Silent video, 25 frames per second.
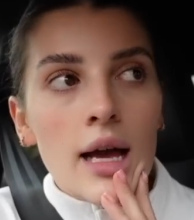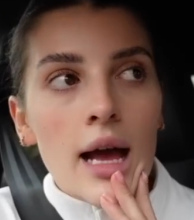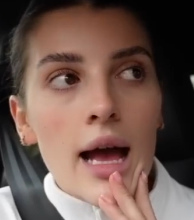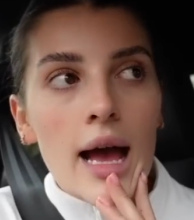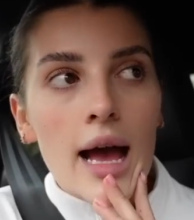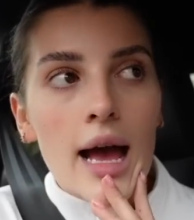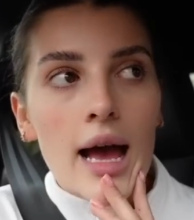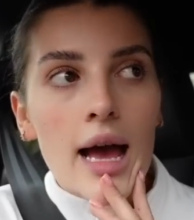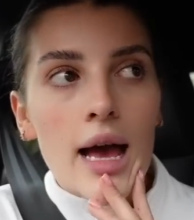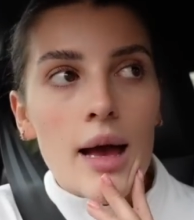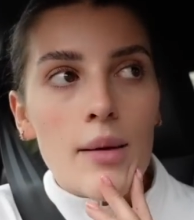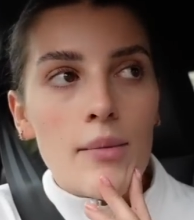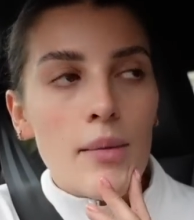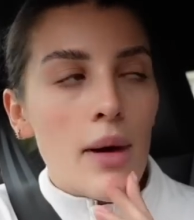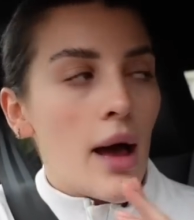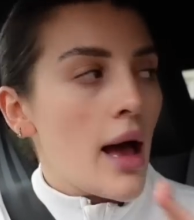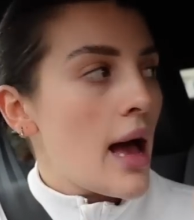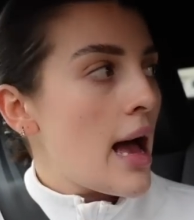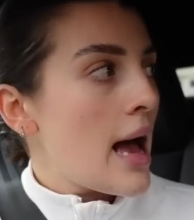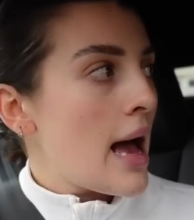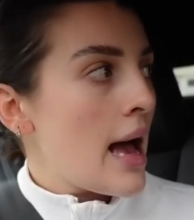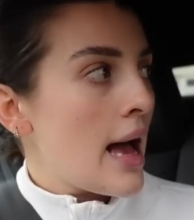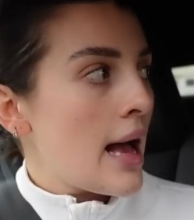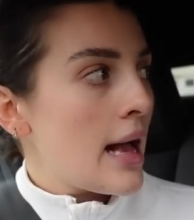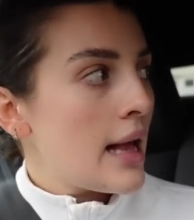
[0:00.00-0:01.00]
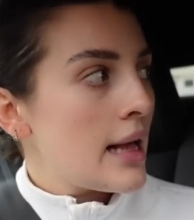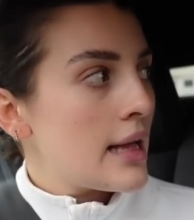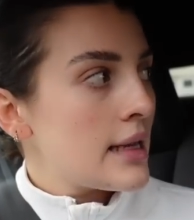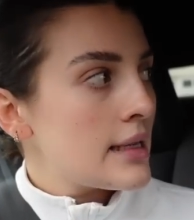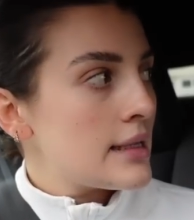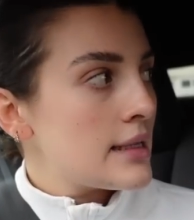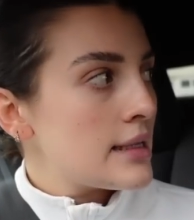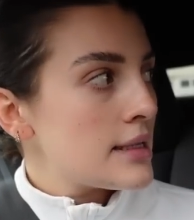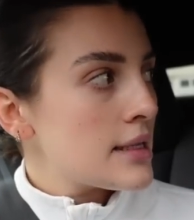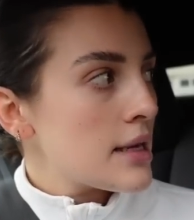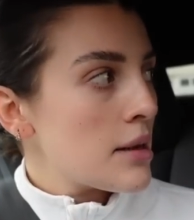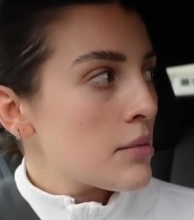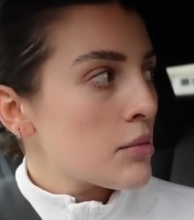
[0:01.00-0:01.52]
And
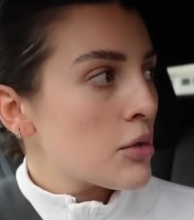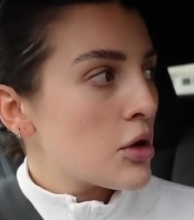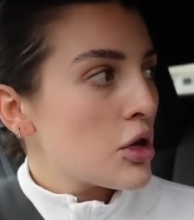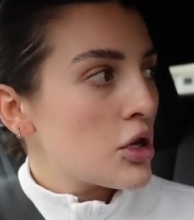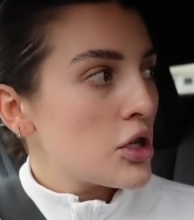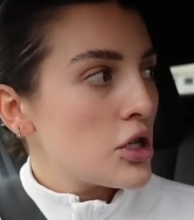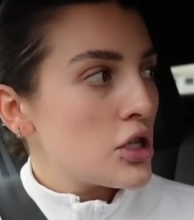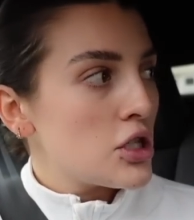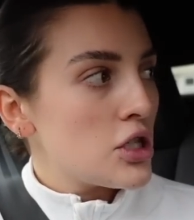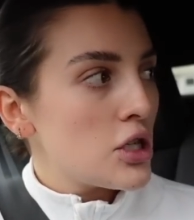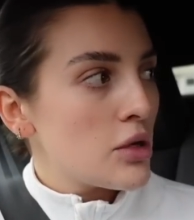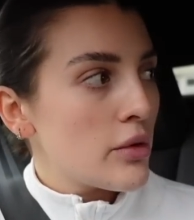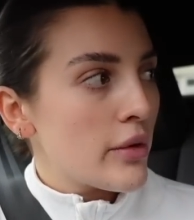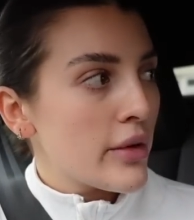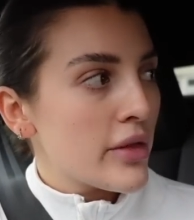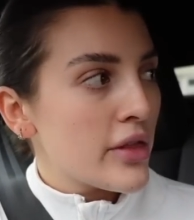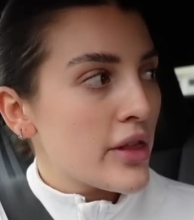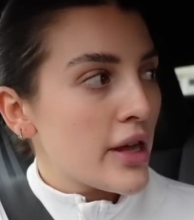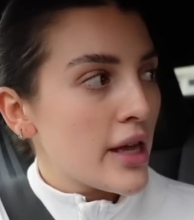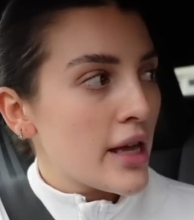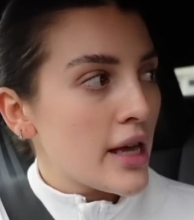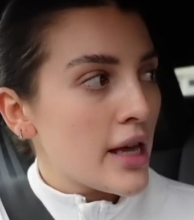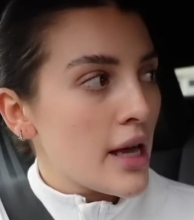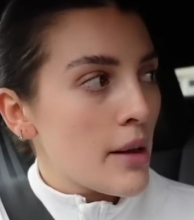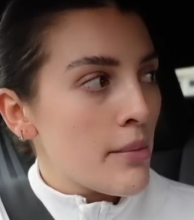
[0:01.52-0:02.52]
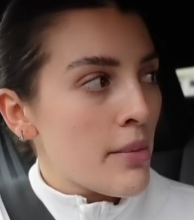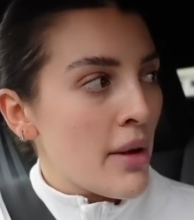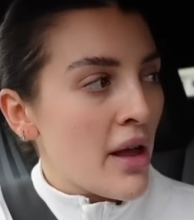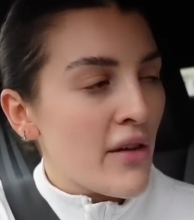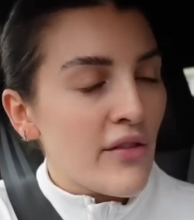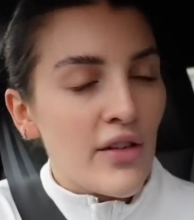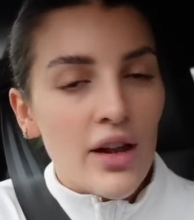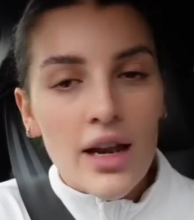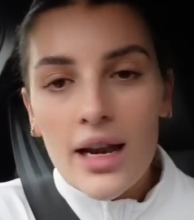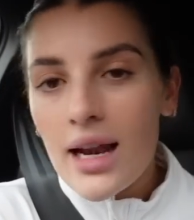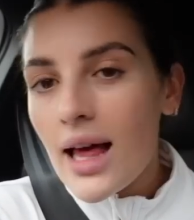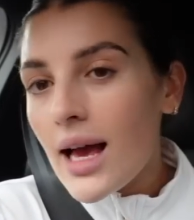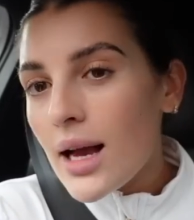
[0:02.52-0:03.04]
I'm gonna do, I think, a bit of
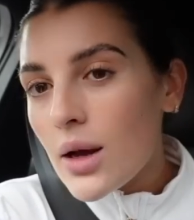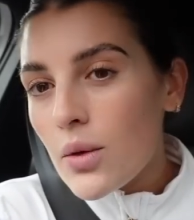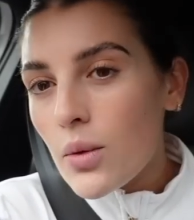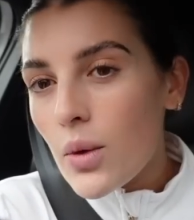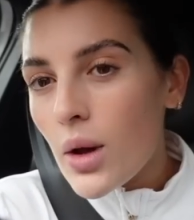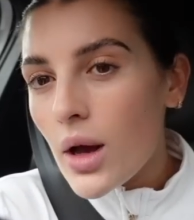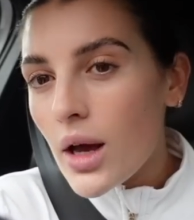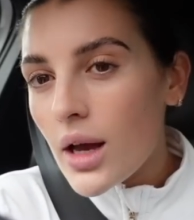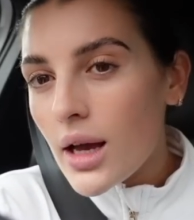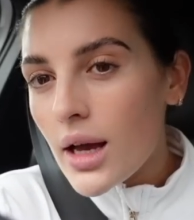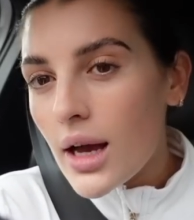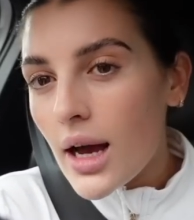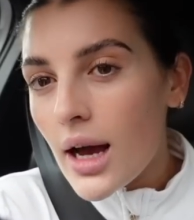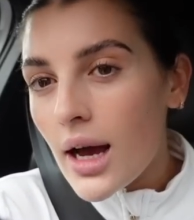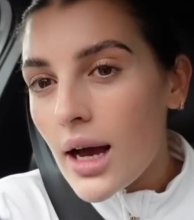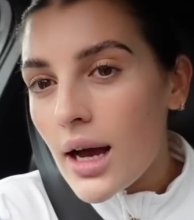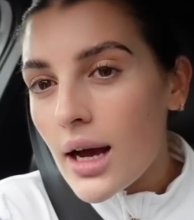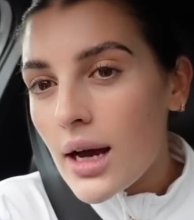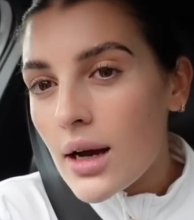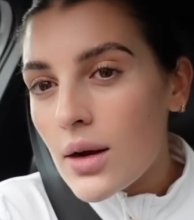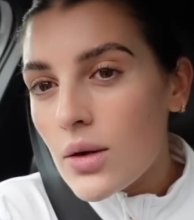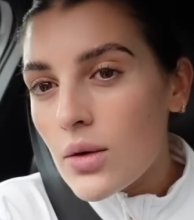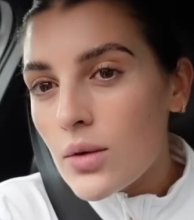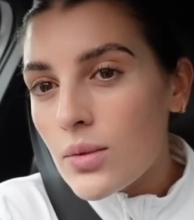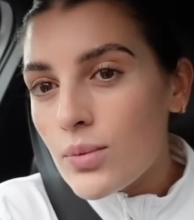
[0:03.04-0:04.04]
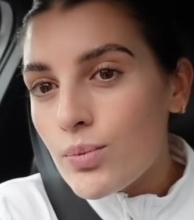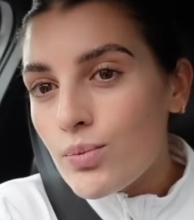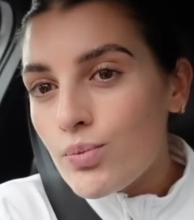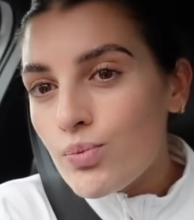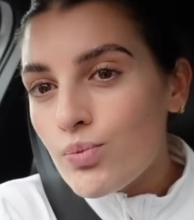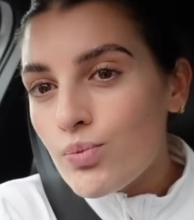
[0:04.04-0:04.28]
a leg workout.